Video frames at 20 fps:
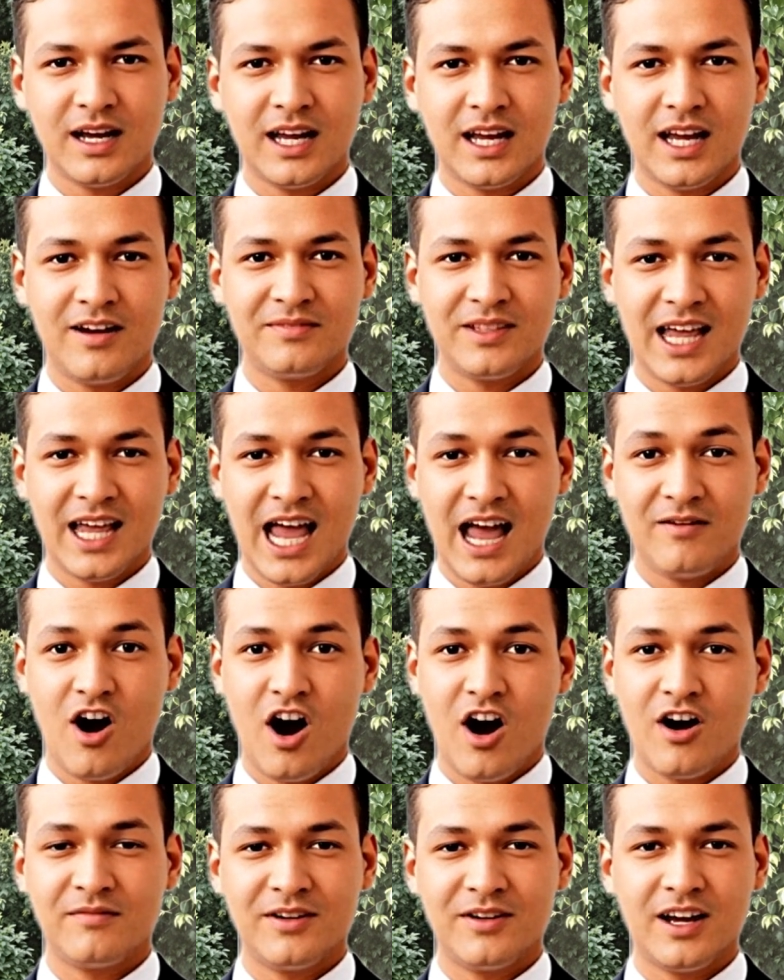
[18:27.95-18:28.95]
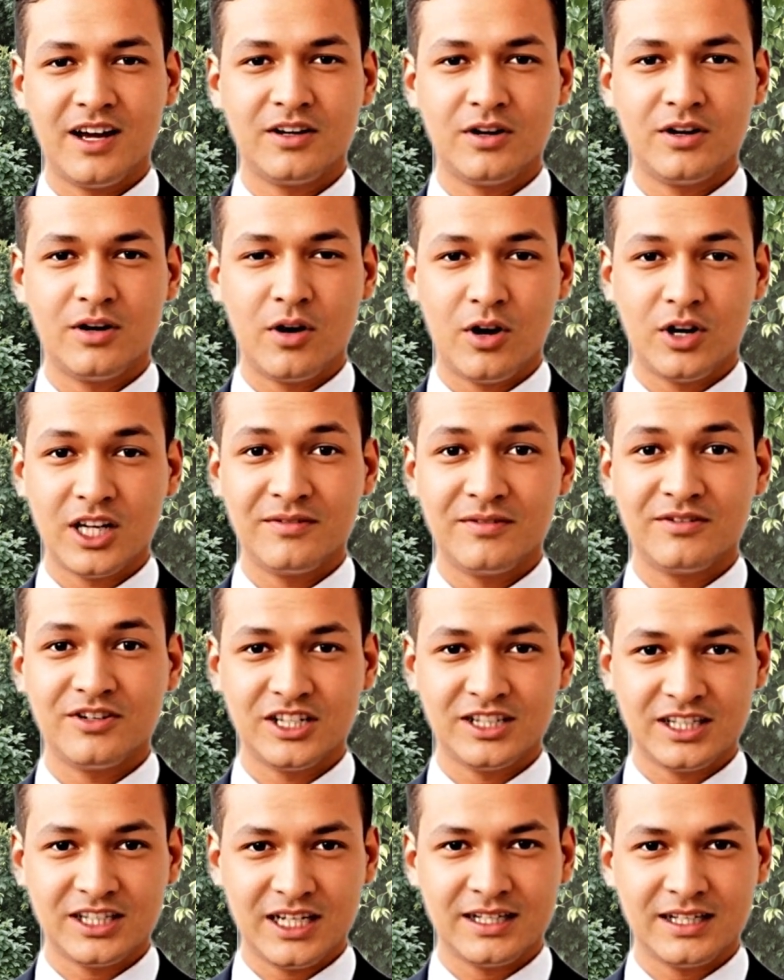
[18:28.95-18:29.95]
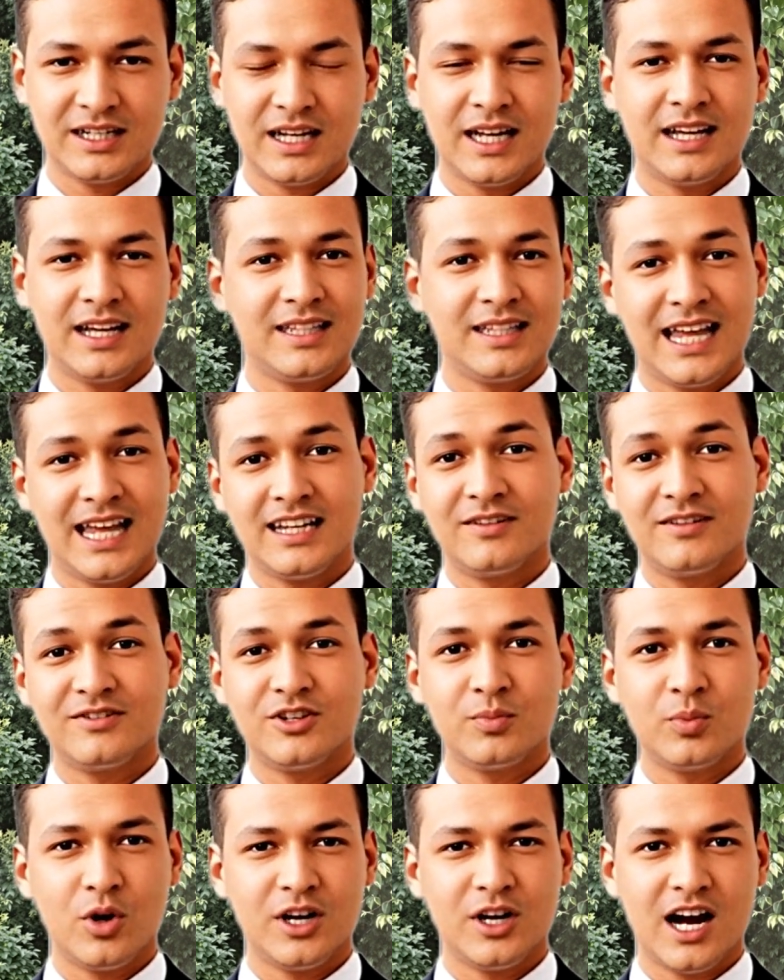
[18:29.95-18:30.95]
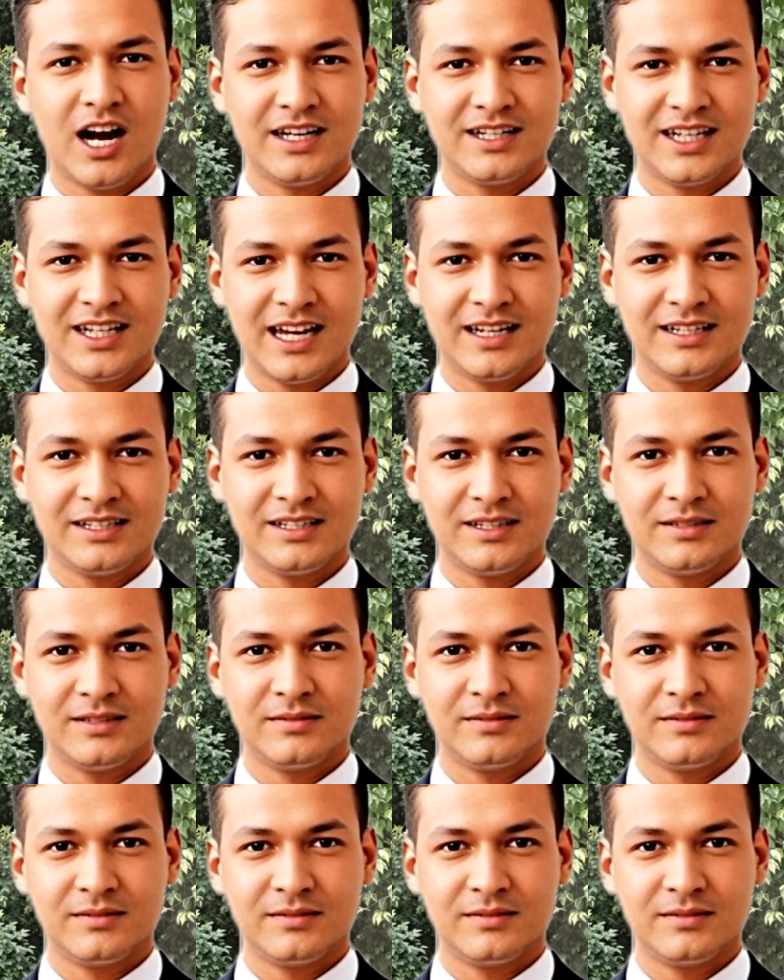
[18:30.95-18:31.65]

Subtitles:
If they have heart failure or liver disease, that gives you more context.